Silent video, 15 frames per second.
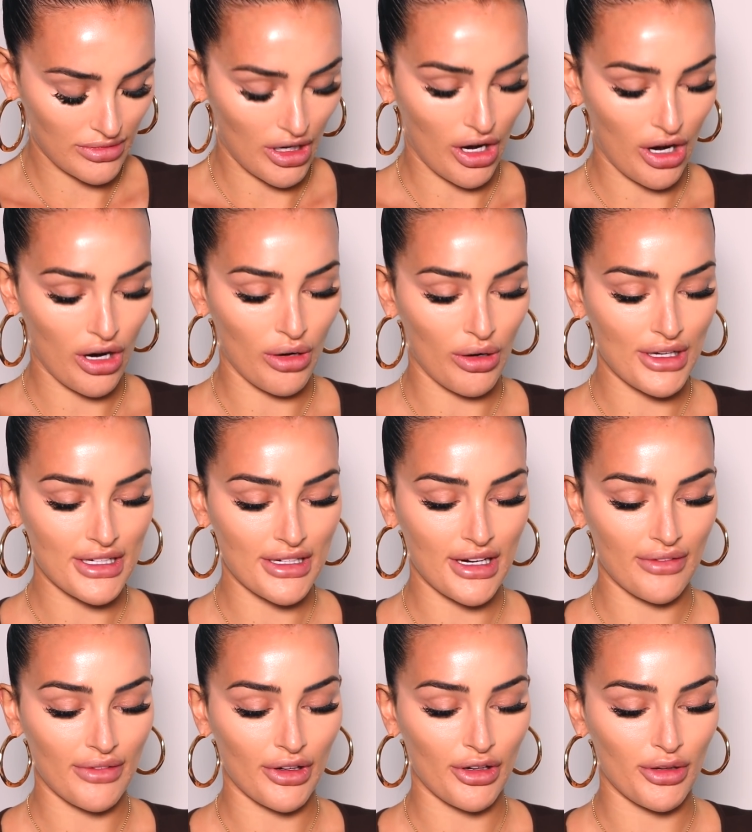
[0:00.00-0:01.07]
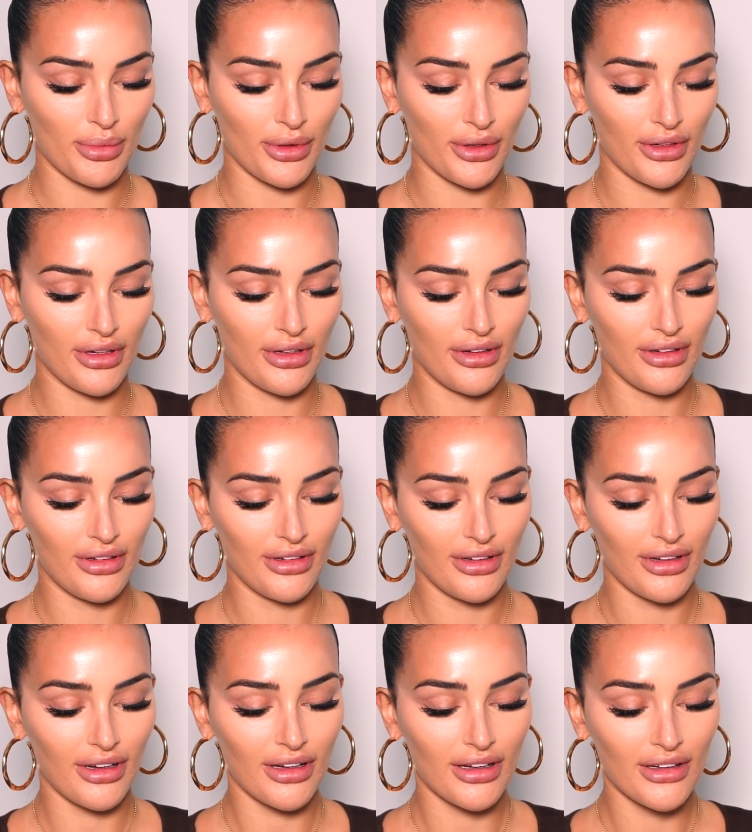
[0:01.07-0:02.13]
Oh, I didn't have it open.
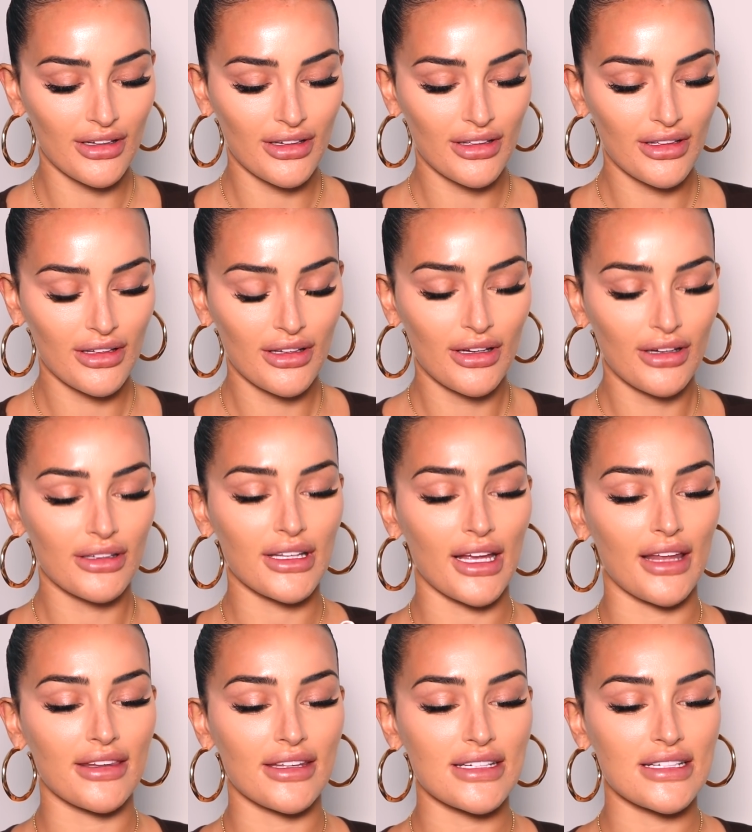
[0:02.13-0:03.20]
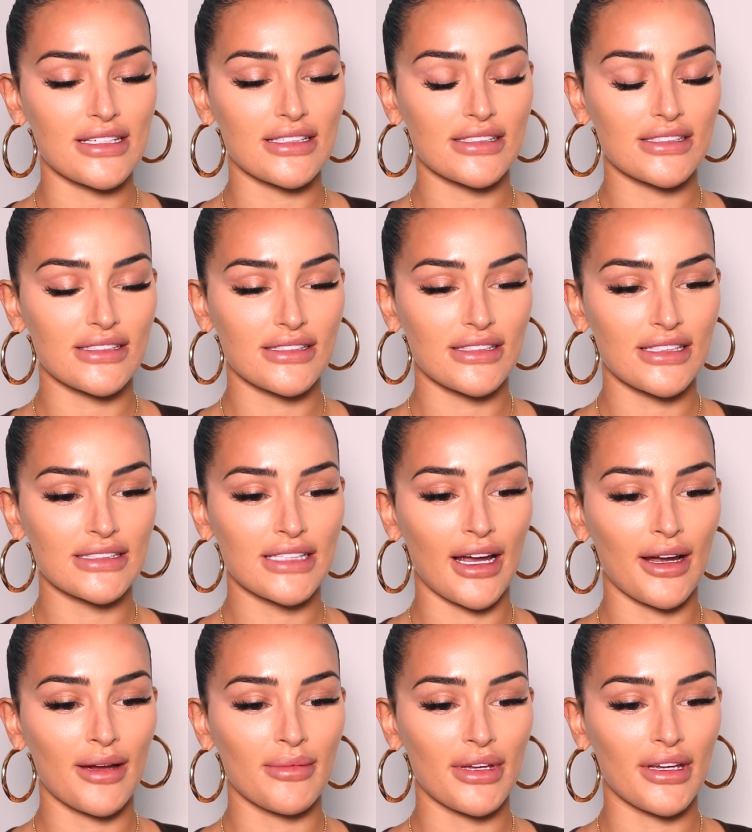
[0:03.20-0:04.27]
Yeah, these
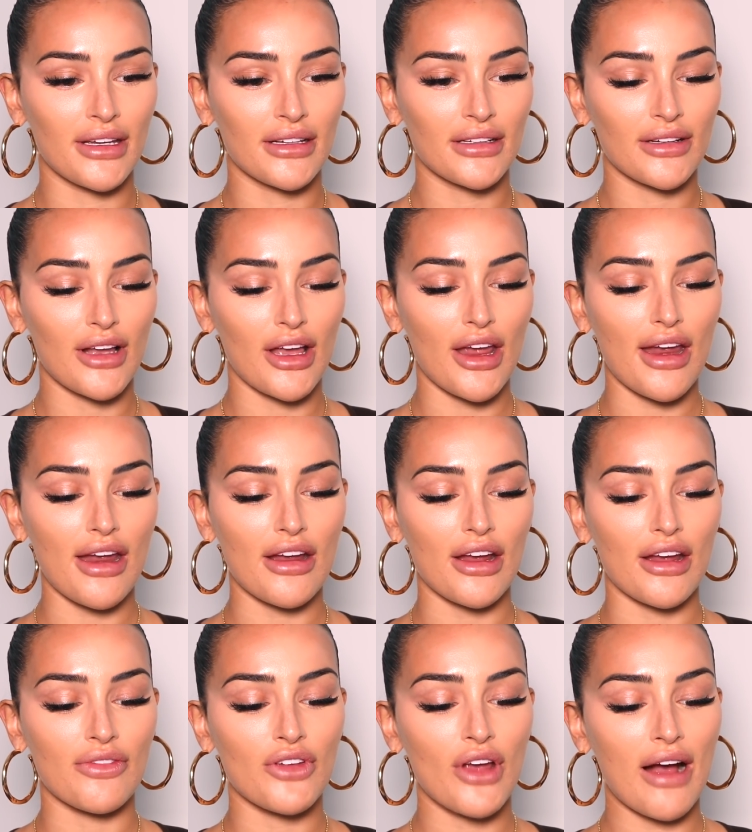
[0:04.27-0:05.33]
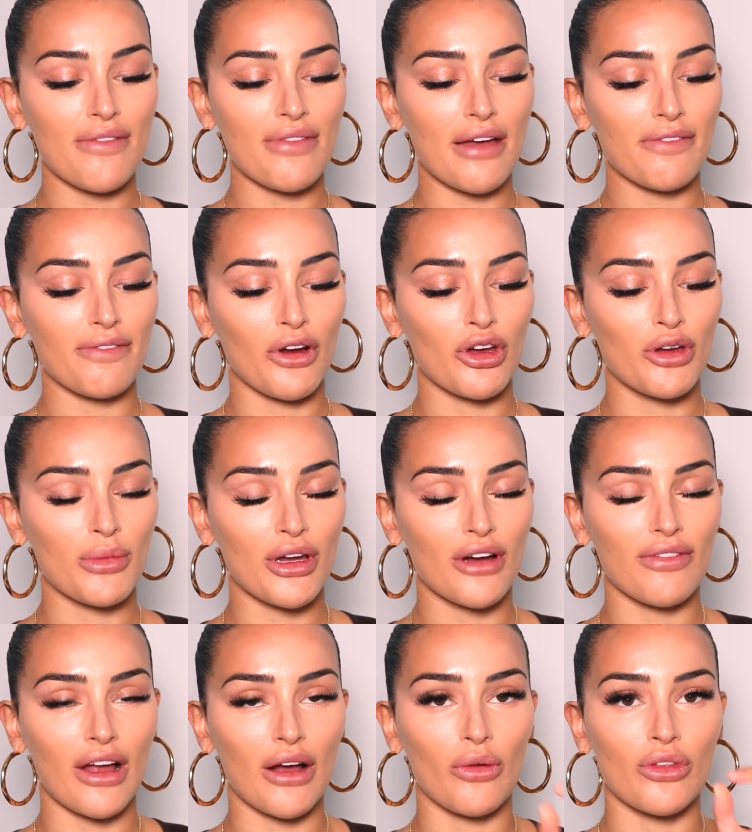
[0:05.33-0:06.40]
scare me. If you have that phobia
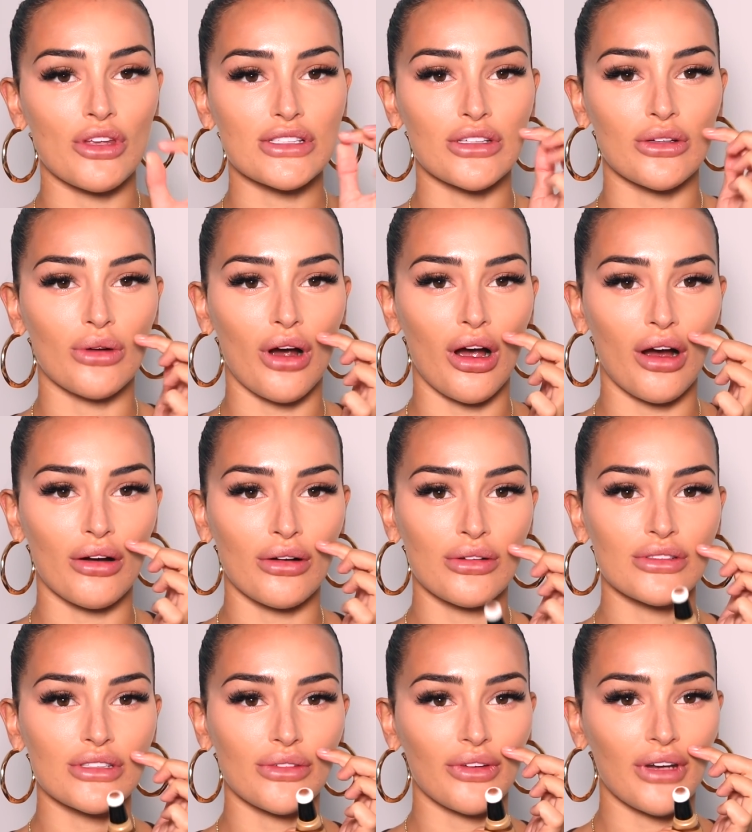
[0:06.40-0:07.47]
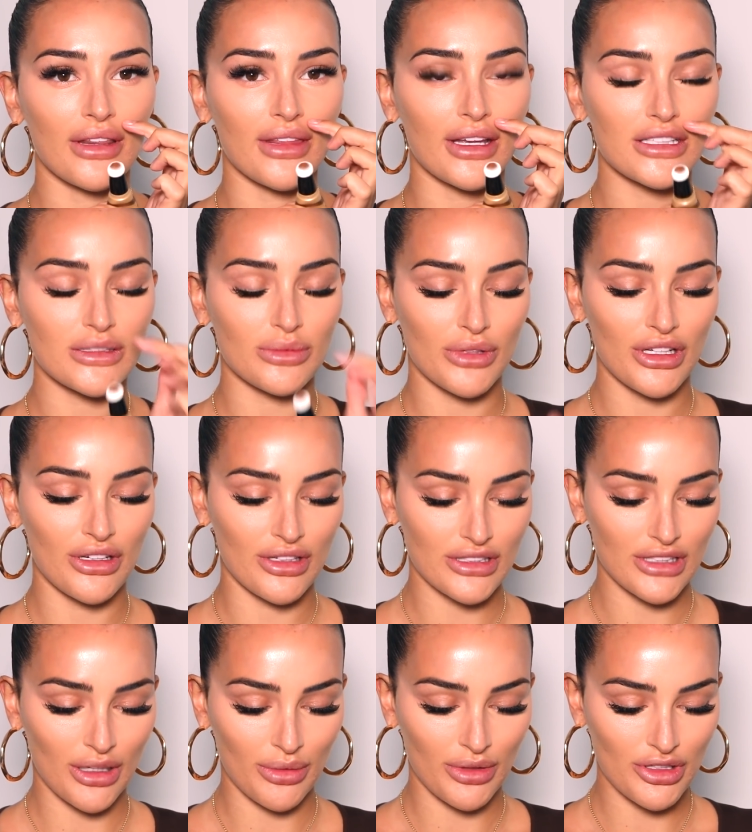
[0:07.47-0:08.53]
of like all those little holes, I feel like that's what it looks
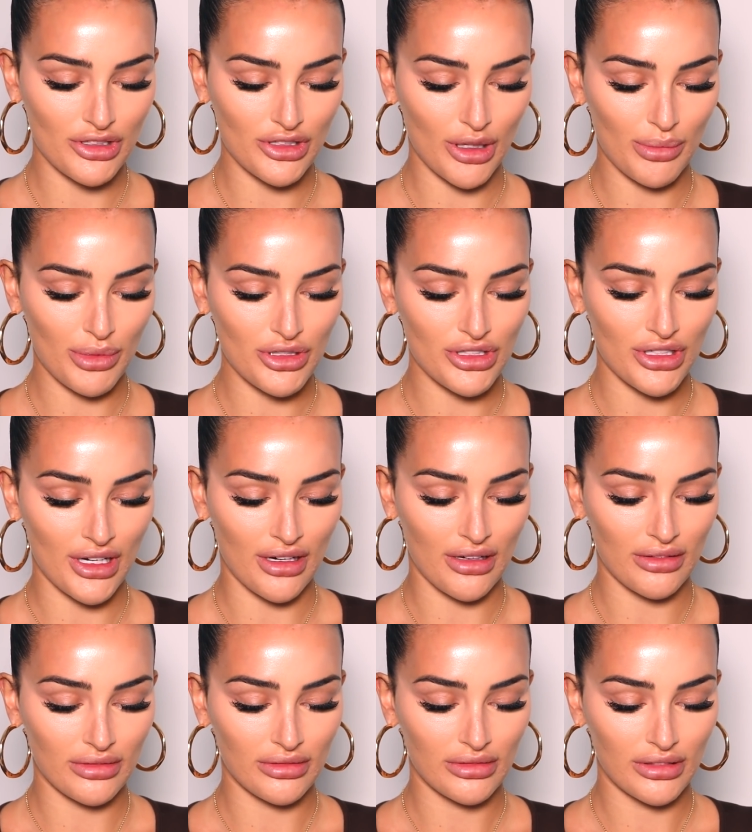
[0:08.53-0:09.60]
like when you start pushing it out.